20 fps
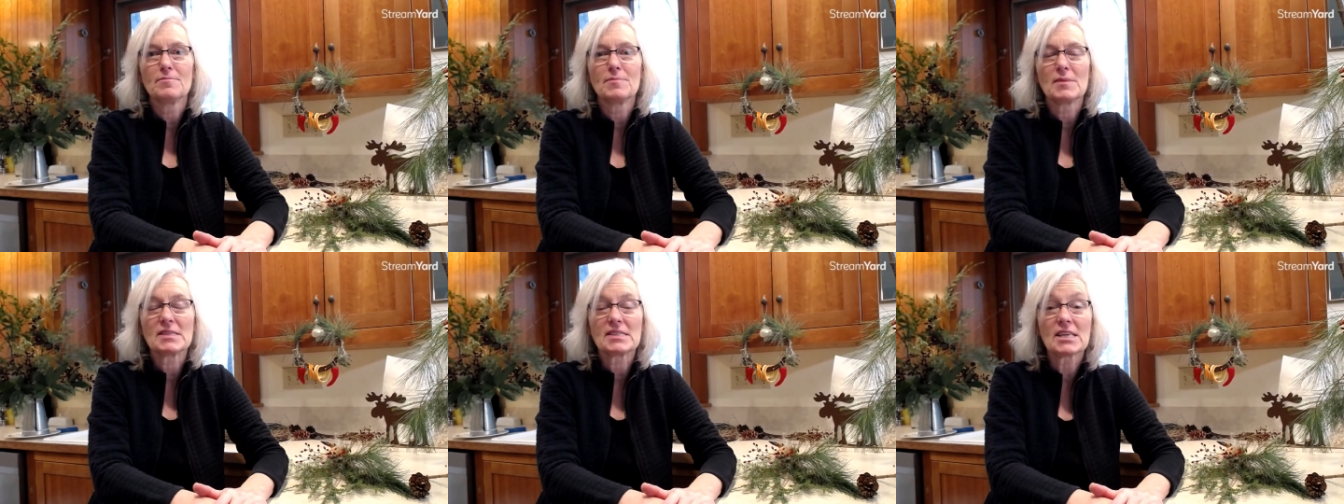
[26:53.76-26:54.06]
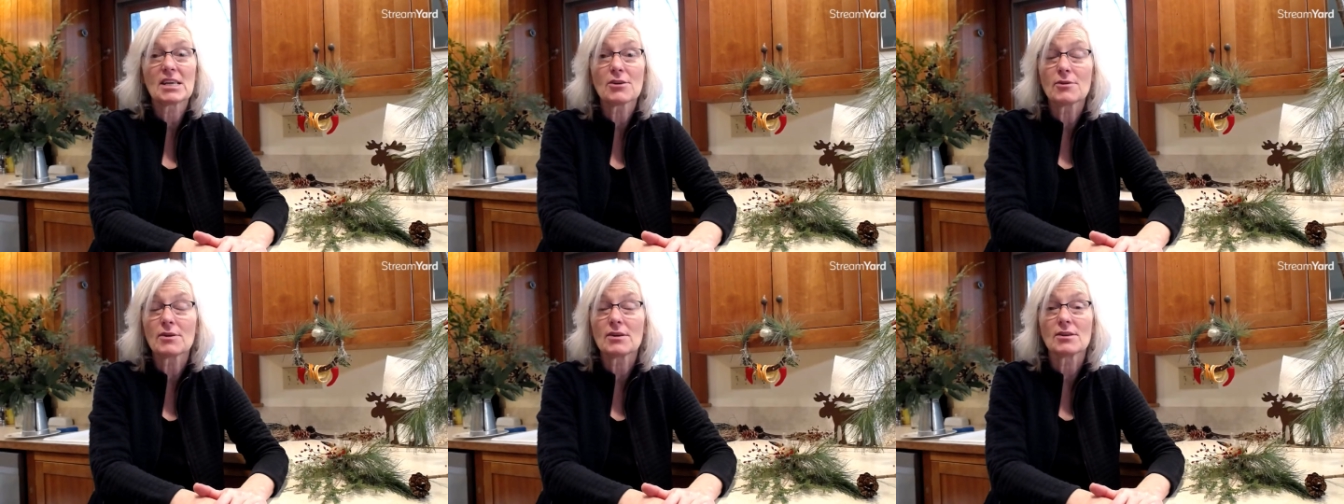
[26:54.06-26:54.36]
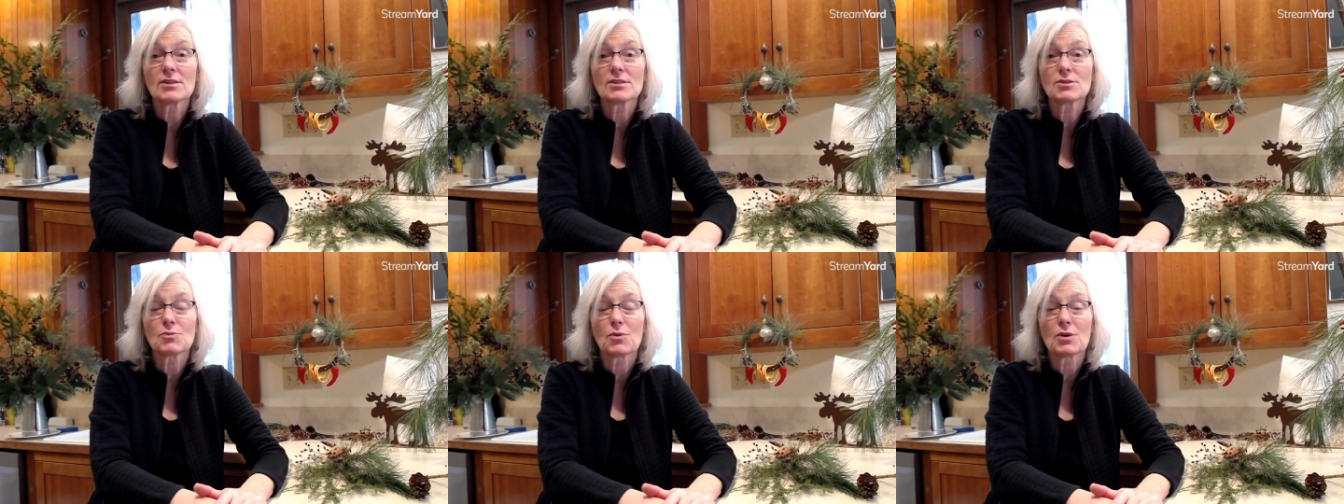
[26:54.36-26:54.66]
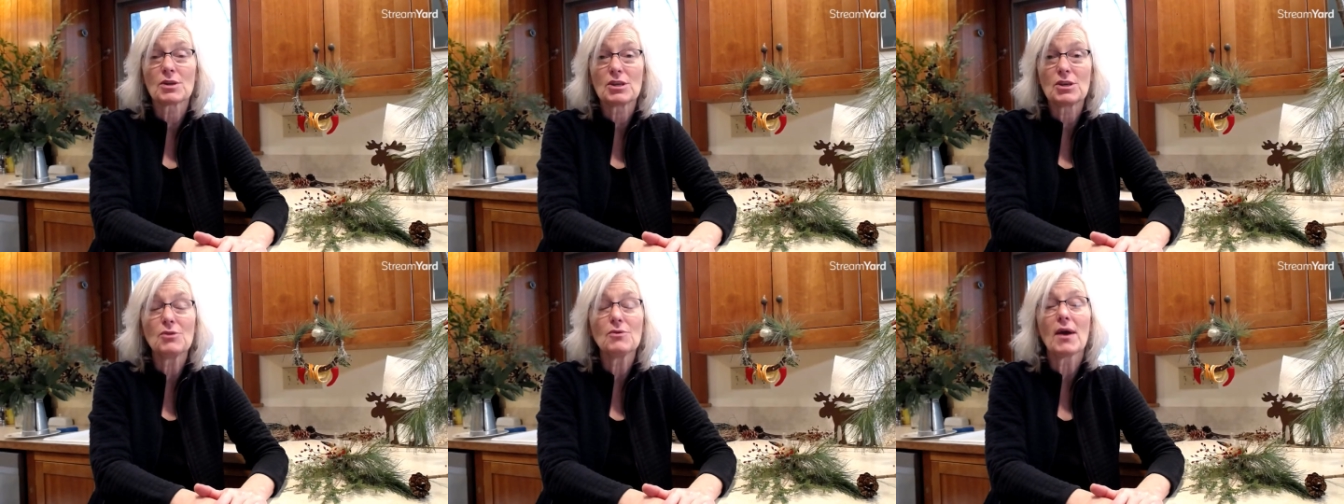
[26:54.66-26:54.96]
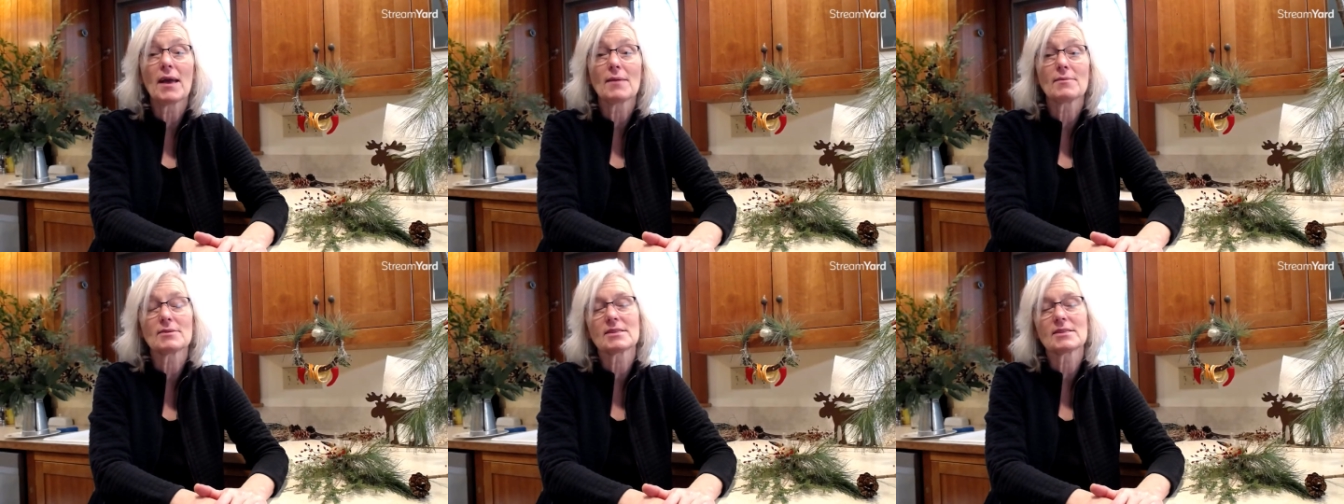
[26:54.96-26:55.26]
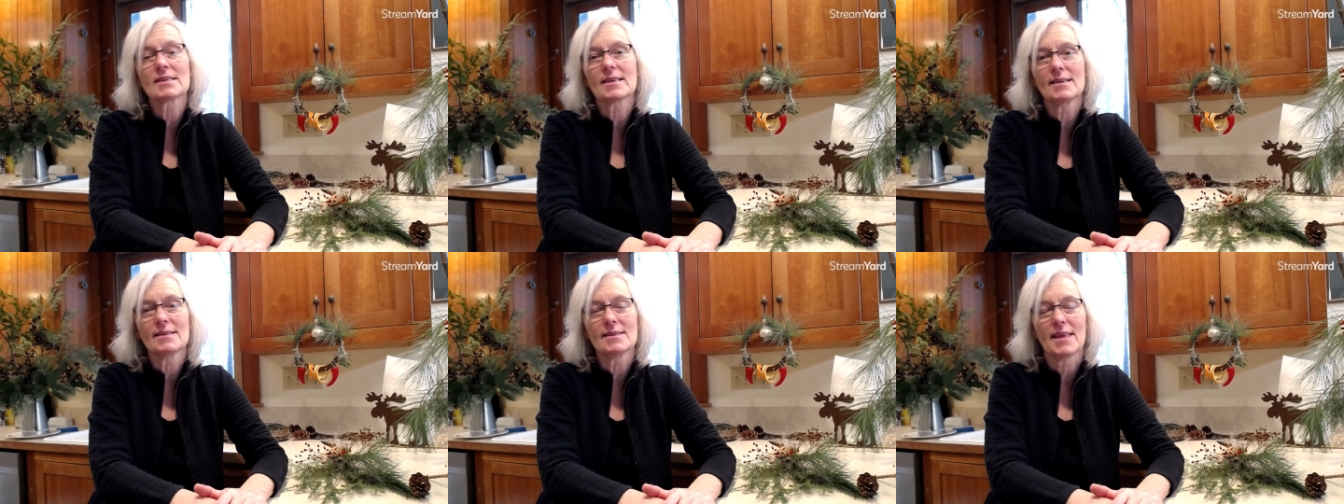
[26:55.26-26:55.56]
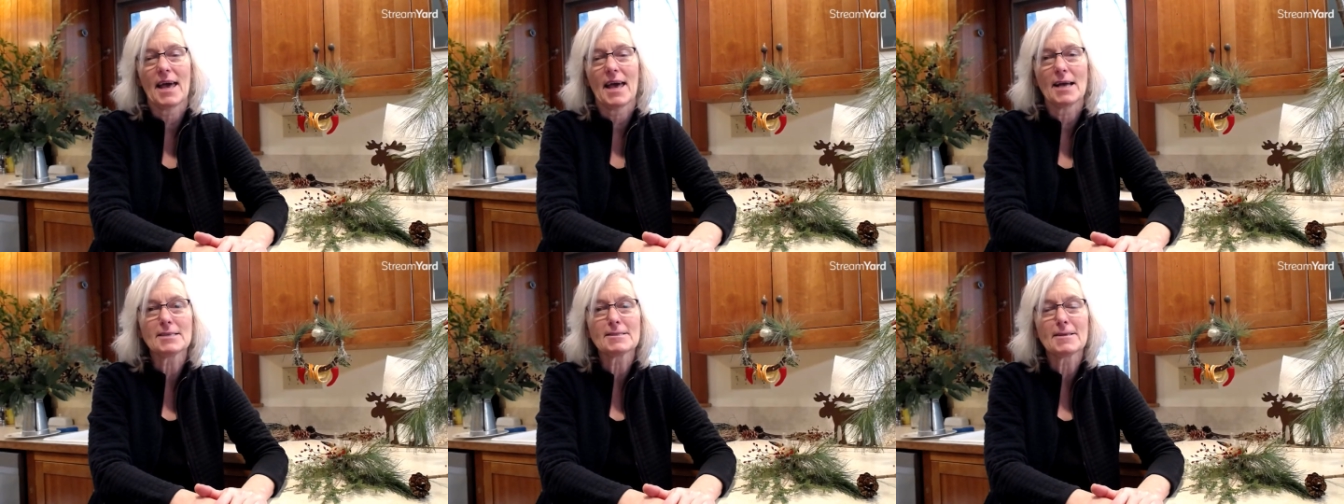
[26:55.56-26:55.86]
materials were you able to
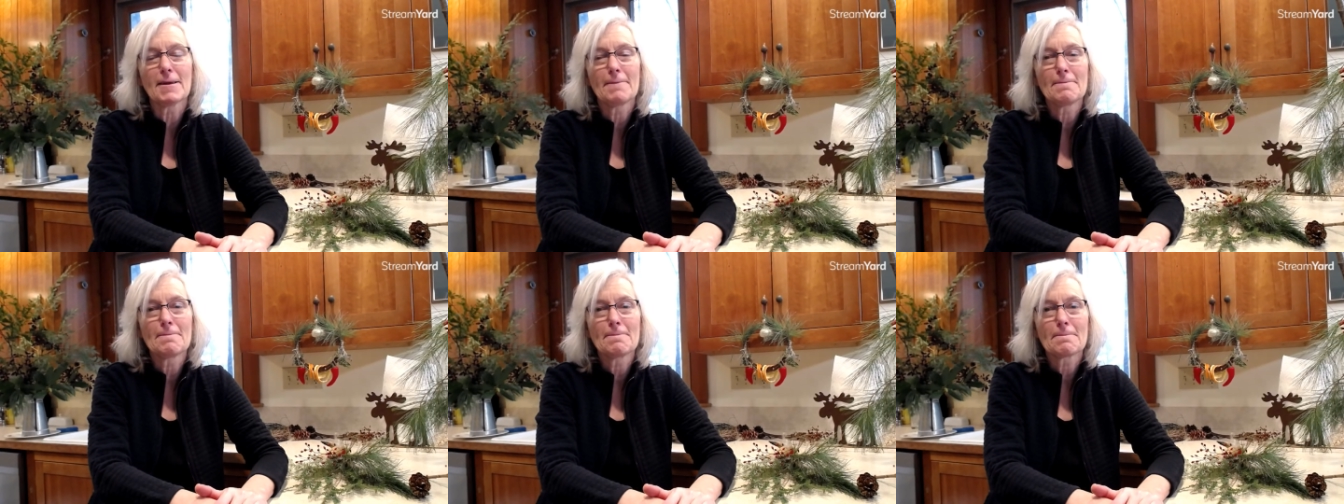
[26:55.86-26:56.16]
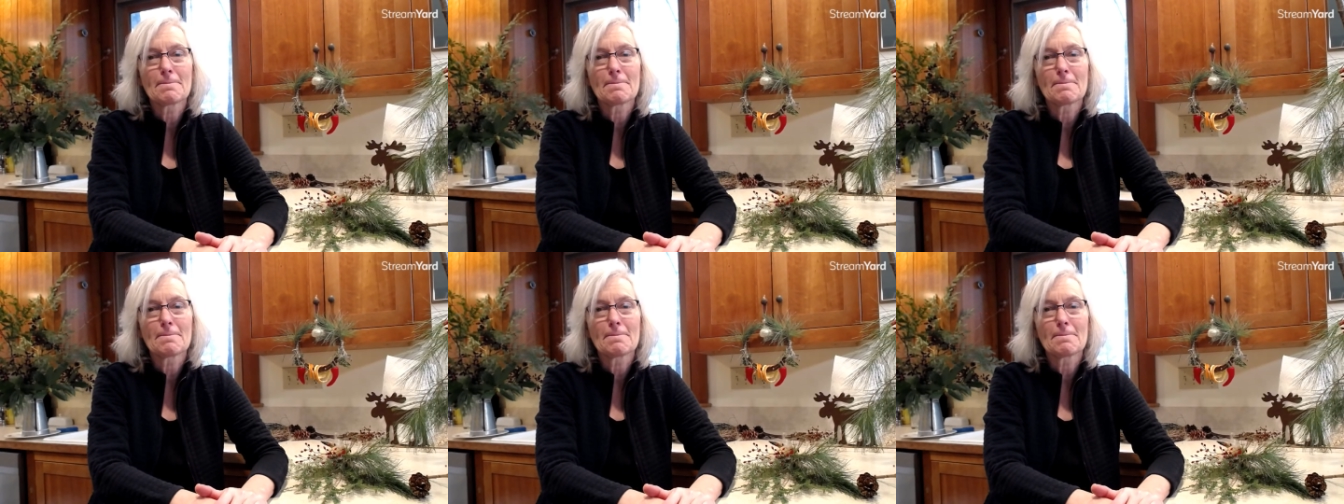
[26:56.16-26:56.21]
collect